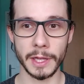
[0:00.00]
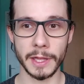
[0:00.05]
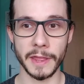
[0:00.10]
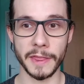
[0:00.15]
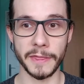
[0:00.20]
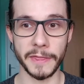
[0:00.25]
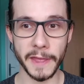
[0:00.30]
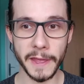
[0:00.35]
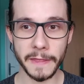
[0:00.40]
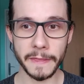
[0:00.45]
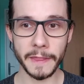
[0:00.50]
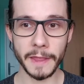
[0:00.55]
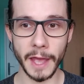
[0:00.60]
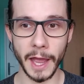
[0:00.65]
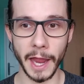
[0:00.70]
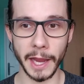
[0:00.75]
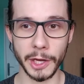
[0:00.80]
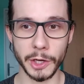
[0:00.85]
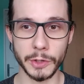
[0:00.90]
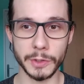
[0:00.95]
then
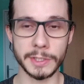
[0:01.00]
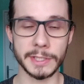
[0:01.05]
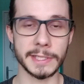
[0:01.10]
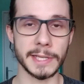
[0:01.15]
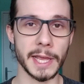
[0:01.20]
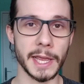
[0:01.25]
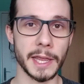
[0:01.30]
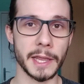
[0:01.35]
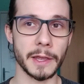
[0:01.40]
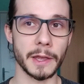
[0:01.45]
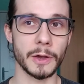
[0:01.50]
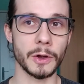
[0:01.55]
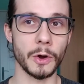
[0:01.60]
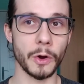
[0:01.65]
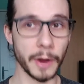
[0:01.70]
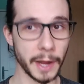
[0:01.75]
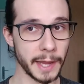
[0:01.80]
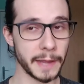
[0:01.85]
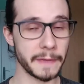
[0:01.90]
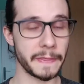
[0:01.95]
I could say,
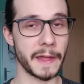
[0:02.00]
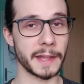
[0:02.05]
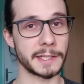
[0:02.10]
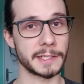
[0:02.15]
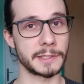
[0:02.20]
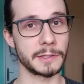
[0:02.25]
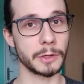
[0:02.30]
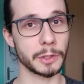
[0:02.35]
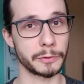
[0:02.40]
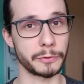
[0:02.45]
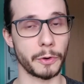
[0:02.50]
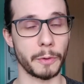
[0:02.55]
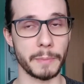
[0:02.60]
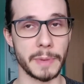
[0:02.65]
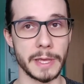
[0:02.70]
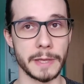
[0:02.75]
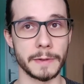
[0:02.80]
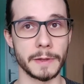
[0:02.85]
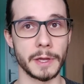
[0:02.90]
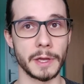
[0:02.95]
okay, that's not for
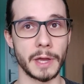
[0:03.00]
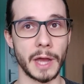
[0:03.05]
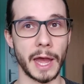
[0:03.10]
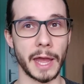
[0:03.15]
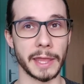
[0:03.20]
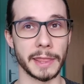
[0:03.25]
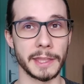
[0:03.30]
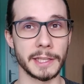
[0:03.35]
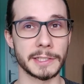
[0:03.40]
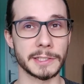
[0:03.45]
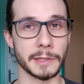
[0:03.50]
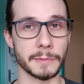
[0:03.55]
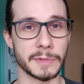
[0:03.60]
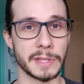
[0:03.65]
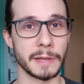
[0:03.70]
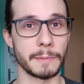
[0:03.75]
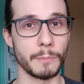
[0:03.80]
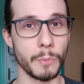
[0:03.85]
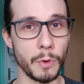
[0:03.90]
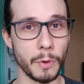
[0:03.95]
me, I need
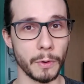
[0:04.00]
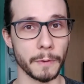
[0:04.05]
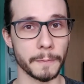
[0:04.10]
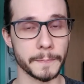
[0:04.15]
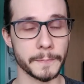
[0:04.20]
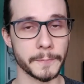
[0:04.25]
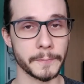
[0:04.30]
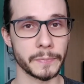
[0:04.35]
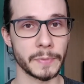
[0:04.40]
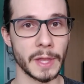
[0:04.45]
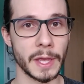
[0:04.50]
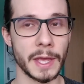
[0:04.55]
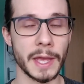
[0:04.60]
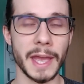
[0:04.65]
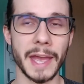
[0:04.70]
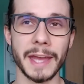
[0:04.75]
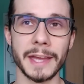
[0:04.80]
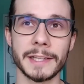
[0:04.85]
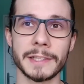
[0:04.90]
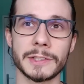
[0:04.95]
something more.
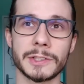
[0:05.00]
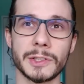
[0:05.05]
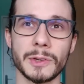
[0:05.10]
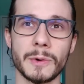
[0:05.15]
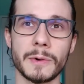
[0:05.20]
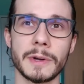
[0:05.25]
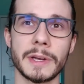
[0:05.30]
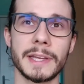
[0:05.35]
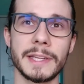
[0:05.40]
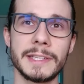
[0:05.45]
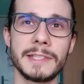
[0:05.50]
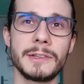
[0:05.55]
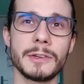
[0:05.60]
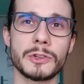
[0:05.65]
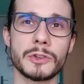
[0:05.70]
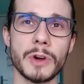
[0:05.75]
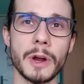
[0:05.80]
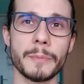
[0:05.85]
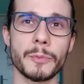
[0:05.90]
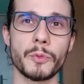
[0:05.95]
And so it's the
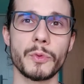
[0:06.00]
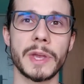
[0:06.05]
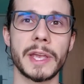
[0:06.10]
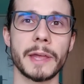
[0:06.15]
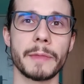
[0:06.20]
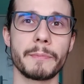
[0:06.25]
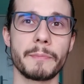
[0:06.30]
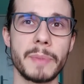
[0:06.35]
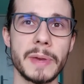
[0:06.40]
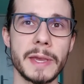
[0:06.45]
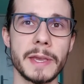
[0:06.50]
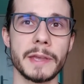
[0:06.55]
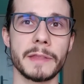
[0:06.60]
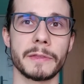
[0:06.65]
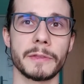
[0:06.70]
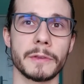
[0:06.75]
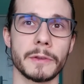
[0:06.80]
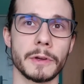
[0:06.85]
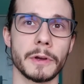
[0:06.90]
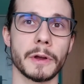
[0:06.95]
trap we can be
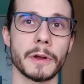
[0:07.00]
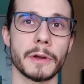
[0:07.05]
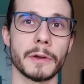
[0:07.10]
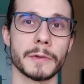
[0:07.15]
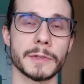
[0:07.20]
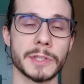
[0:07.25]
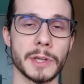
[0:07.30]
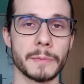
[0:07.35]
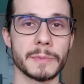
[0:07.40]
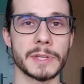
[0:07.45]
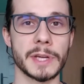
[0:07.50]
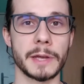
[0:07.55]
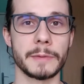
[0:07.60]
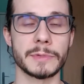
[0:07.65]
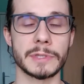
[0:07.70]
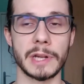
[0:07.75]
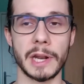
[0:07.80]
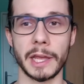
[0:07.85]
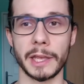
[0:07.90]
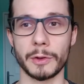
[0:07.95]
in
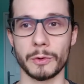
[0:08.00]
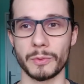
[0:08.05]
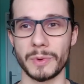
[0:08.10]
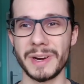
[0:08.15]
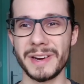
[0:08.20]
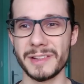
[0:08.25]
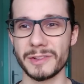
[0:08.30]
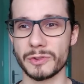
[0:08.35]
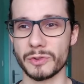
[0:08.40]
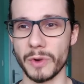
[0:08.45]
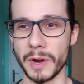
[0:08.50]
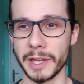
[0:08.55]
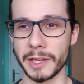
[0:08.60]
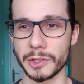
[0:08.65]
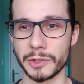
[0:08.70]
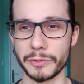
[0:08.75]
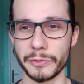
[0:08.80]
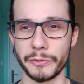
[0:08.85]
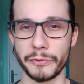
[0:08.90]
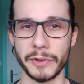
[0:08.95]
sometimes, like really
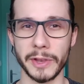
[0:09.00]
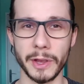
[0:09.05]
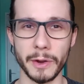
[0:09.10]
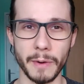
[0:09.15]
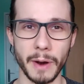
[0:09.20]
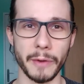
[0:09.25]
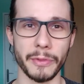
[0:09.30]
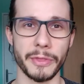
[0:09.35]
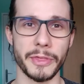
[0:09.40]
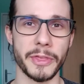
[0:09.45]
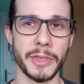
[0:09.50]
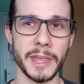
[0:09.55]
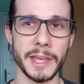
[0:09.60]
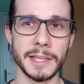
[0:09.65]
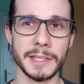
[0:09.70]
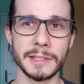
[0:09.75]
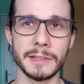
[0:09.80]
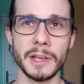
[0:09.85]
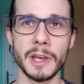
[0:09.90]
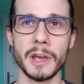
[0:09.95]
trying to figure out
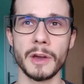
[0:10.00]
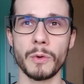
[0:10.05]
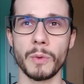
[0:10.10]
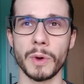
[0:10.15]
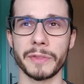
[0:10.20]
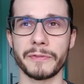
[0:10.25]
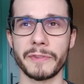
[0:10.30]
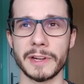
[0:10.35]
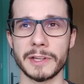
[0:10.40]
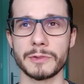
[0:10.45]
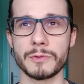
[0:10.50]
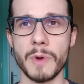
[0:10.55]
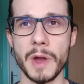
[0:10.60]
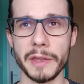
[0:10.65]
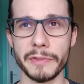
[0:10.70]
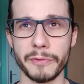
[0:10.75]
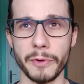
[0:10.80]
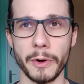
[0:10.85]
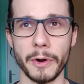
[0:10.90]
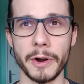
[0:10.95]
things, what feels
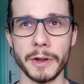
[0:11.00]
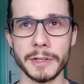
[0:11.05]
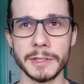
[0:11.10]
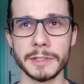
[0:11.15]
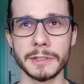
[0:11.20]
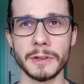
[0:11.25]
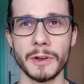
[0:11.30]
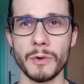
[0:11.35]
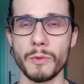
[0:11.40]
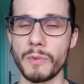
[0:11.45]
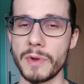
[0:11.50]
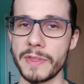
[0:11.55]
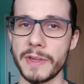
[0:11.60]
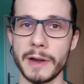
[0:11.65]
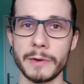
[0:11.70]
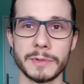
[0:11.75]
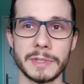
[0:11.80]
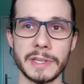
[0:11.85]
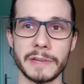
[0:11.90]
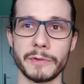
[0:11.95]
right for us,
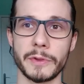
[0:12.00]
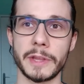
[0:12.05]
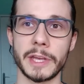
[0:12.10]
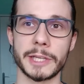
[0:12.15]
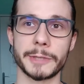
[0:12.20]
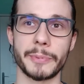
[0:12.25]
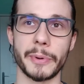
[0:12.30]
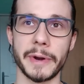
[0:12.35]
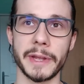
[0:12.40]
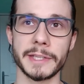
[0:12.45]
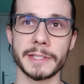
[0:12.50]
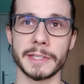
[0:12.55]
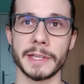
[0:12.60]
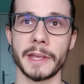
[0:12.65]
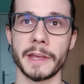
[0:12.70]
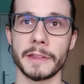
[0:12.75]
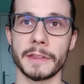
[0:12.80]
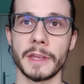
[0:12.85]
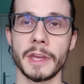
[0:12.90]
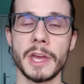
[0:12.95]
without even
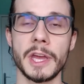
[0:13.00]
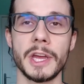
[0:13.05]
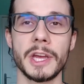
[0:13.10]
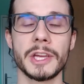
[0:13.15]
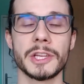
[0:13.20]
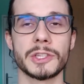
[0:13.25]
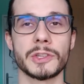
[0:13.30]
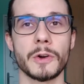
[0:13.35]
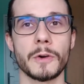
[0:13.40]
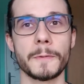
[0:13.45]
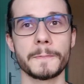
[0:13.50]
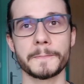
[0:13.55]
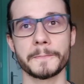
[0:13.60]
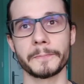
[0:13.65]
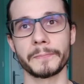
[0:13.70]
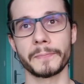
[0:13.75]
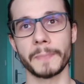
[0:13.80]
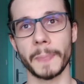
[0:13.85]
experiencing it. So